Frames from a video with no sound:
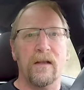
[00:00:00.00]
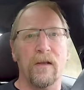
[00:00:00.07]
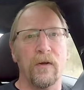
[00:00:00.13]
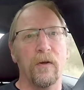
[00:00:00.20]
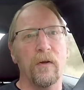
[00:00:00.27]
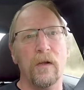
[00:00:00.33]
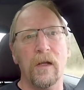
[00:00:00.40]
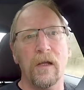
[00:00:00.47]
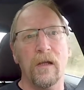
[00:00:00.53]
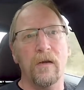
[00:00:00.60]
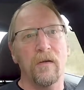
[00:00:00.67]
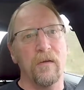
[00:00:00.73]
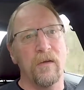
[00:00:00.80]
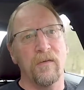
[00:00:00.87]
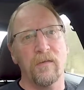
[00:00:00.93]

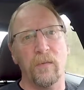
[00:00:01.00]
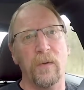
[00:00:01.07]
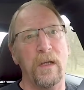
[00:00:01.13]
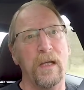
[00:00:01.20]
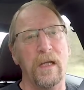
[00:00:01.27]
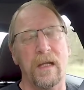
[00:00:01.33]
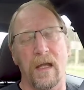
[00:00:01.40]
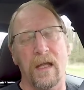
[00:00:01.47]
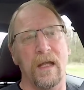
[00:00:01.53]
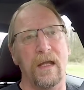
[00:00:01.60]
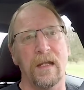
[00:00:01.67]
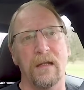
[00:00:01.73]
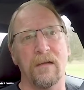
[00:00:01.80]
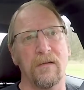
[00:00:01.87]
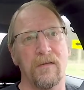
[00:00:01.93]
earlier this week
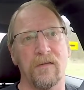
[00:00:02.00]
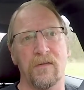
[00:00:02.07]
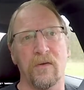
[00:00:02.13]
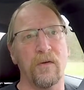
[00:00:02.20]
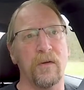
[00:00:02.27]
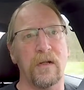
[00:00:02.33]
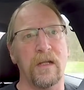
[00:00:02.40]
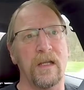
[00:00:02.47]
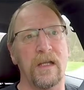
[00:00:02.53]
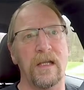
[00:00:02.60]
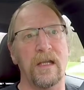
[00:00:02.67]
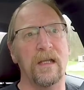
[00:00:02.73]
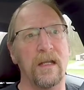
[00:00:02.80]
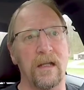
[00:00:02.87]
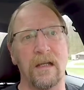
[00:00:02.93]
and
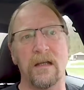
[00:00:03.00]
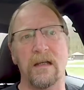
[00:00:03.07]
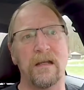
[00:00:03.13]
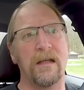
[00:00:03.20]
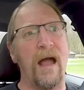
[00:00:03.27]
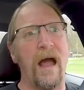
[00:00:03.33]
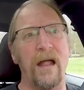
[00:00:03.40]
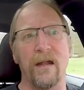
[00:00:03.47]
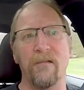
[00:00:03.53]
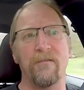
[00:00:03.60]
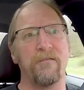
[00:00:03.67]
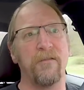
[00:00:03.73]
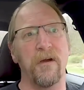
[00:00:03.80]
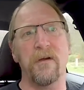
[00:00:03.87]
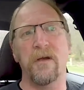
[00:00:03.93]
certainly got
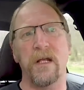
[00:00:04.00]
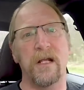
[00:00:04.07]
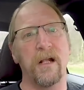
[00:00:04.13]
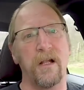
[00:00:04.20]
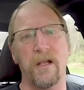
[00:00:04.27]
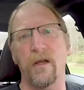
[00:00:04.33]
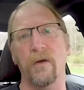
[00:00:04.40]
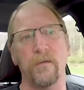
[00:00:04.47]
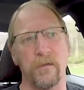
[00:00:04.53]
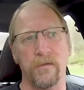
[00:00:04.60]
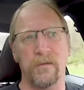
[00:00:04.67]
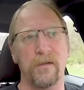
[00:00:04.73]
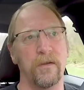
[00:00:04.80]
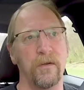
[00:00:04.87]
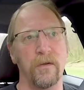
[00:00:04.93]
very
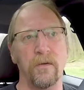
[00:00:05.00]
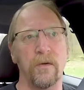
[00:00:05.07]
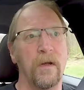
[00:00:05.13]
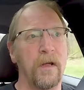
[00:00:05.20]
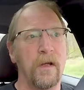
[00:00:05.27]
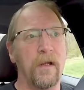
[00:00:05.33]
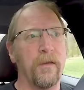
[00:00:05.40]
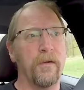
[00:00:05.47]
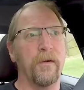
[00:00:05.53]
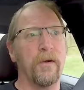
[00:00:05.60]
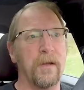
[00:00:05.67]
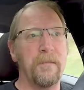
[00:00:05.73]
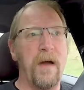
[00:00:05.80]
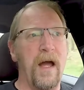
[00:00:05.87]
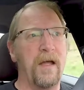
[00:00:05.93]
close to
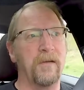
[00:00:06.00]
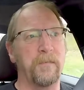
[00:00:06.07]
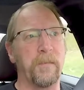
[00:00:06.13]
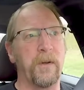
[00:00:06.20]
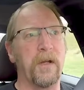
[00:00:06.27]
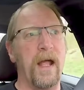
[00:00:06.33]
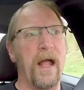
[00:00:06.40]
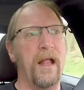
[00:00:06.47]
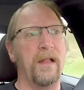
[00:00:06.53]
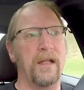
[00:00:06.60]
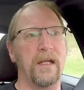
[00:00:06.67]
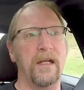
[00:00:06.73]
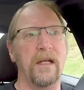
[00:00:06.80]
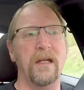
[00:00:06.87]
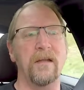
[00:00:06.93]
30 miles per
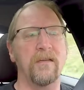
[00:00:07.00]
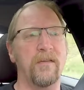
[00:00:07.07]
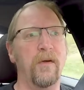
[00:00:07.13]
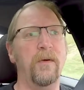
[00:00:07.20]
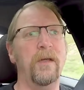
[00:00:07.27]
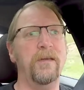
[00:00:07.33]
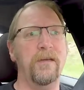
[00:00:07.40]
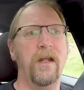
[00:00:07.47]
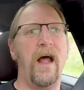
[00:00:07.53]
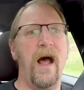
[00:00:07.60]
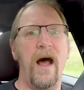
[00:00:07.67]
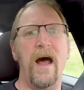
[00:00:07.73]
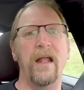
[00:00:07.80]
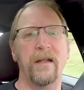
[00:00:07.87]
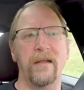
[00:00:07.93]
gallon in it, so it's an
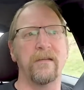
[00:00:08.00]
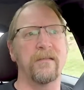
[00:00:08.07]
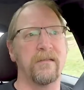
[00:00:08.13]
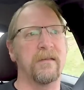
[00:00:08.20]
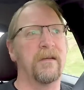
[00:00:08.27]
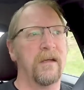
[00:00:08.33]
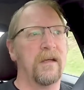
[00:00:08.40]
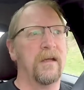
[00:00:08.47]
honest